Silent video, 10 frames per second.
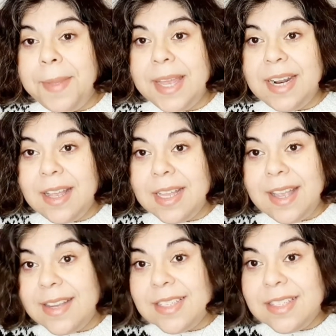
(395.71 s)
but
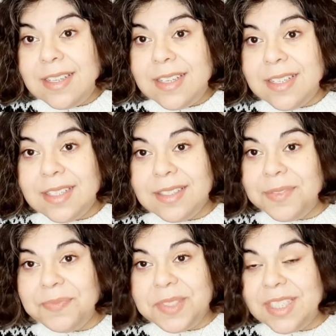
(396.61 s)
alas,
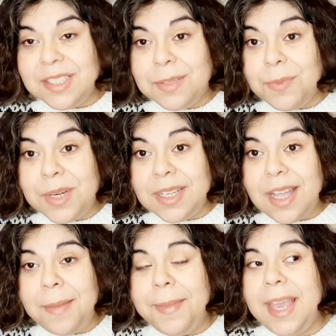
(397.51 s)
the system
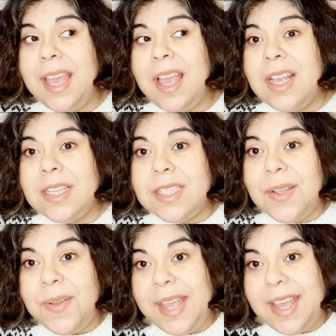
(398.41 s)
wouldn't let me,
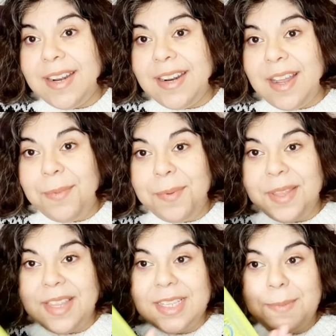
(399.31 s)
so I ended up
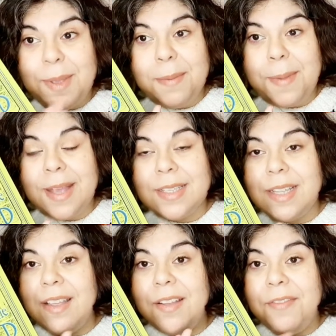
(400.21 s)
with this book box.